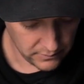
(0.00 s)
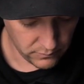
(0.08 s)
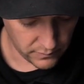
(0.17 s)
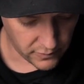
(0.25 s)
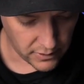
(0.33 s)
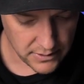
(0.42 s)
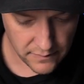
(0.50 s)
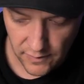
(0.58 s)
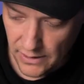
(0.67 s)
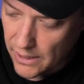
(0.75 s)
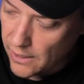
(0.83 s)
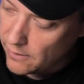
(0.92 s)
We've got
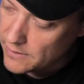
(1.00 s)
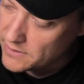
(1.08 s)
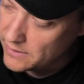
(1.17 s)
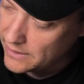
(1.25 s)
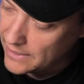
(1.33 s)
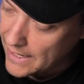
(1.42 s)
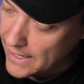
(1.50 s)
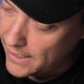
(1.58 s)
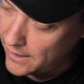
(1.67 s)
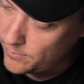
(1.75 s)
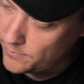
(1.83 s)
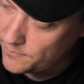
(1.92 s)
different areas in the
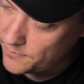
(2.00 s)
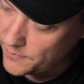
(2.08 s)
game,